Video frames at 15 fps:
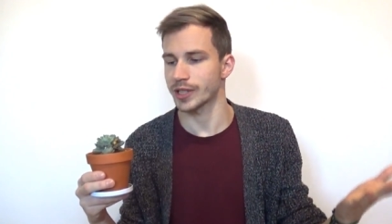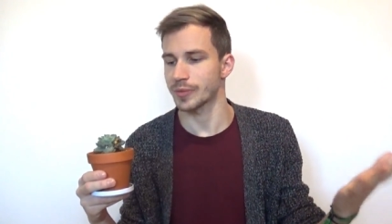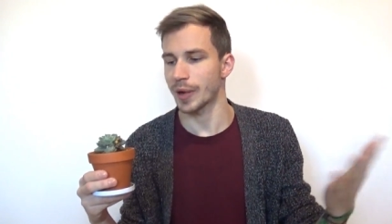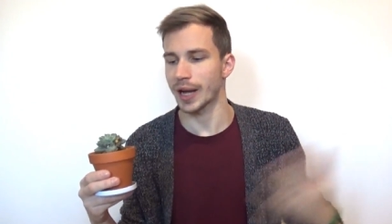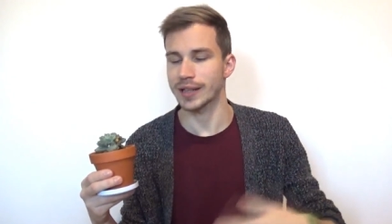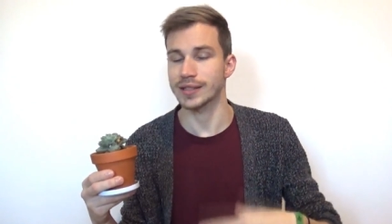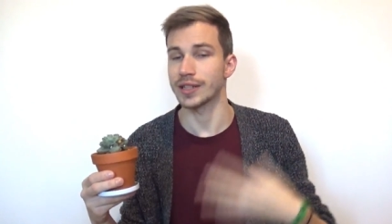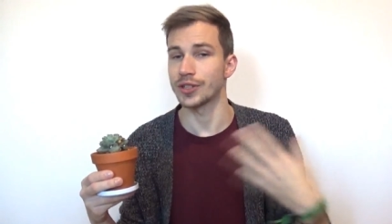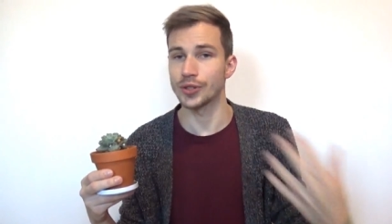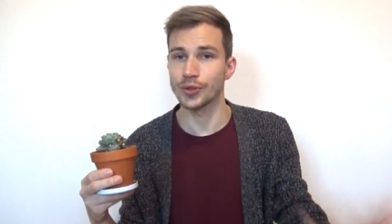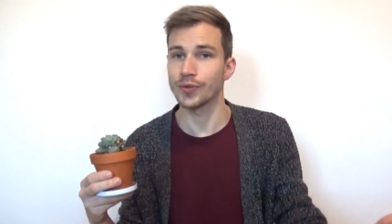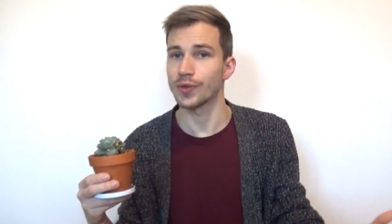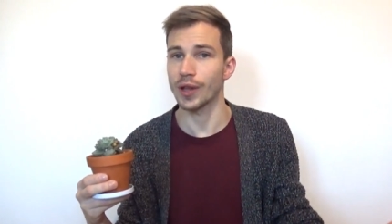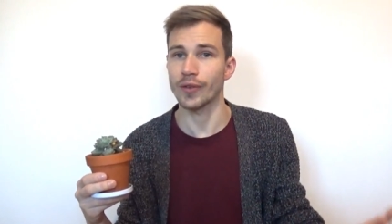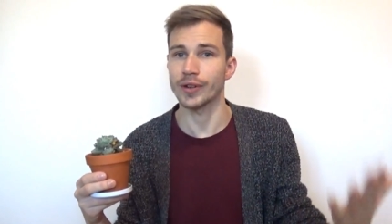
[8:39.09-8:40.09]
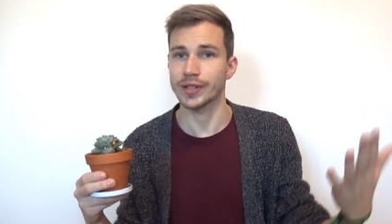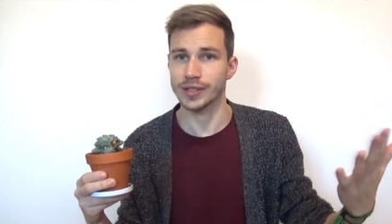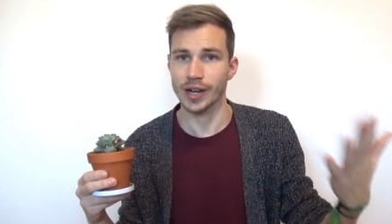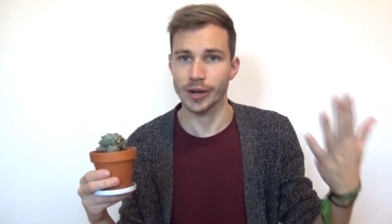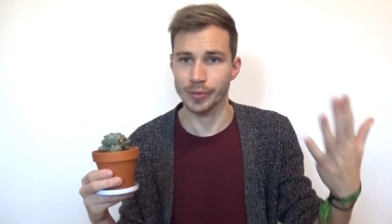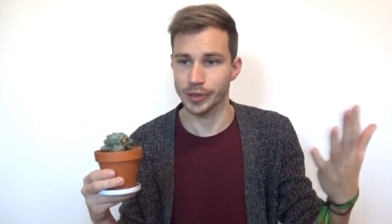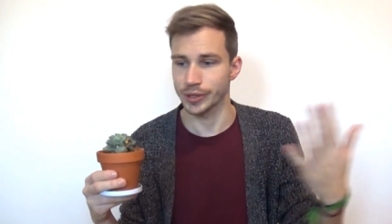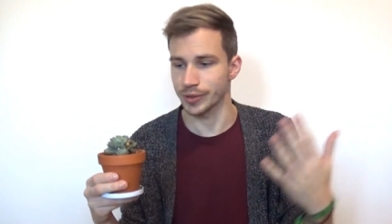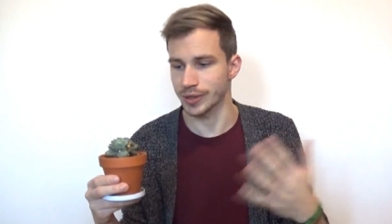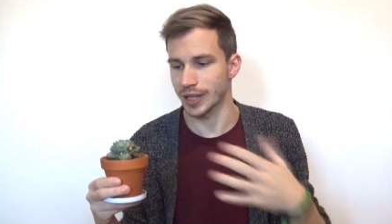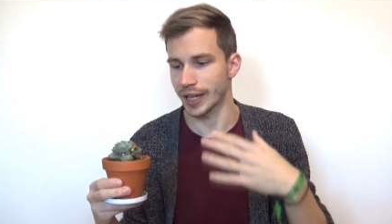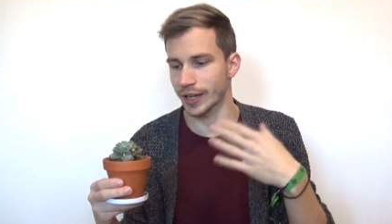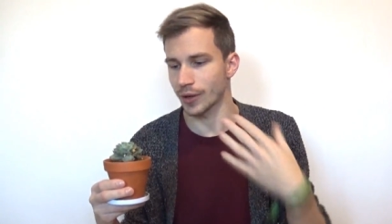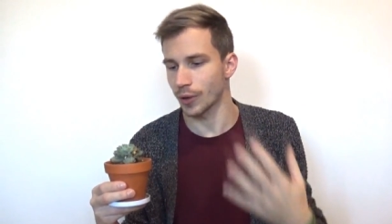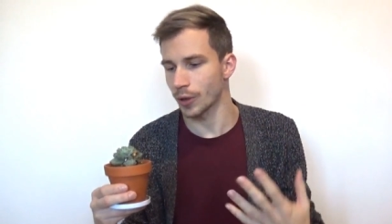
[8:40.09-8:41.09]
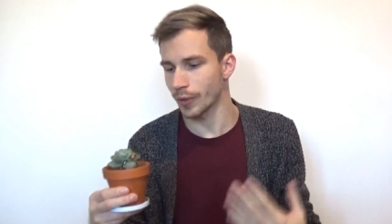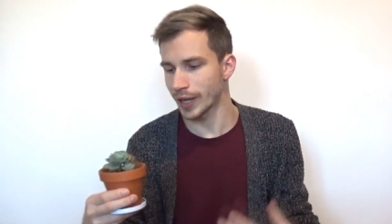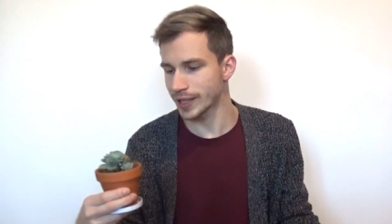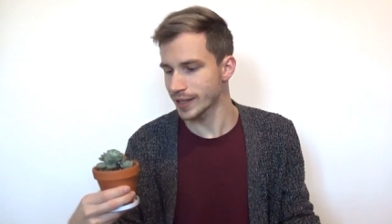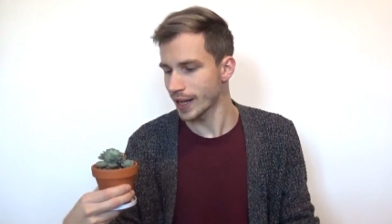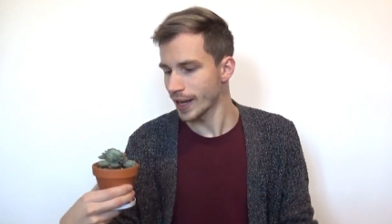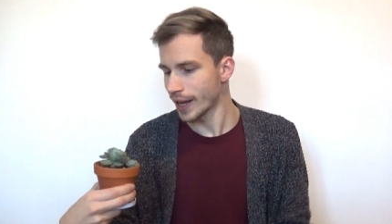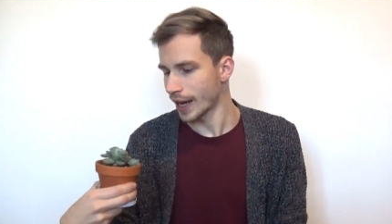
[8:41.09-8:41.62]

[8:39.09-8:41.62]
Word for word: spikes and new flowers are produced like always,